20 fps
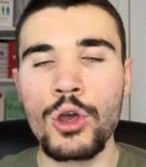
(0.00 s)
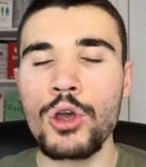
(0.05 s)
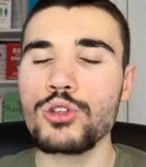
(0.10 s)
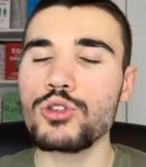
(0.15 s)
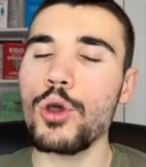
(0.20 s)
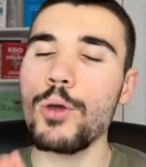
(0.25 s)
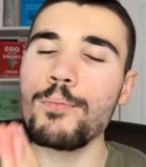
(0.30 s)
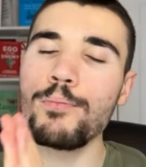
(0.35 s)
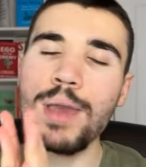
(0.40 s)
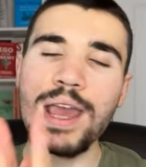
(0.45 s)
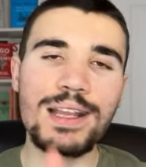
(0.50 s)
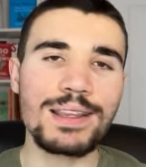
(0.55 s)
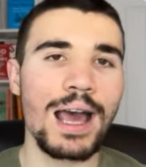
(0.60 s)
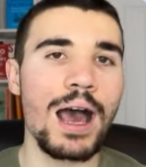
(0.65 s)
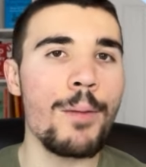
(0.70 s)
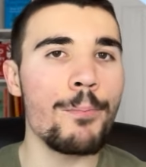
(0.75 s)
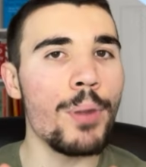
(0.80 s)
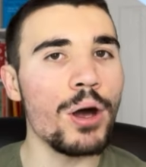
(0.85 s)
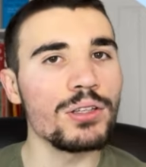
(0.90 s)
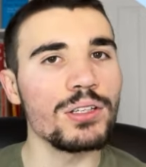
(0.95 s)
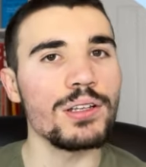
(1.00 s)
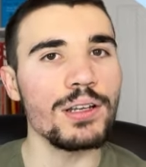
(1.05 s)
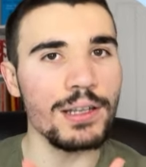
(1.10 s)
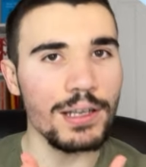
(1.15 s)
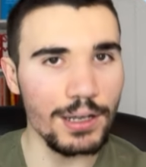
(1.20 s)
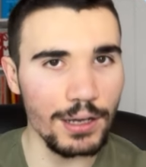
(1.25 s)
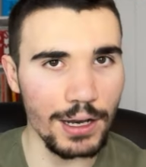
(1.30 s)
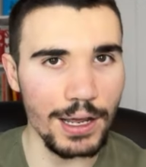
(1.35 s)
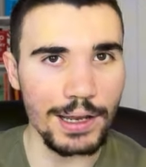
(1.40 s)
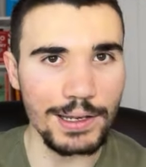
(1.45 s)
So make that abundantly
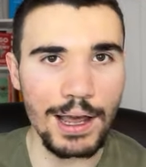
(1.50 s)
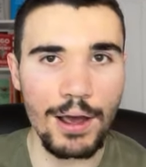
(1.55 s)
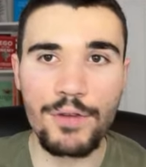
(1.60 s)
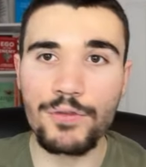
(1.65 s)
clear. Now,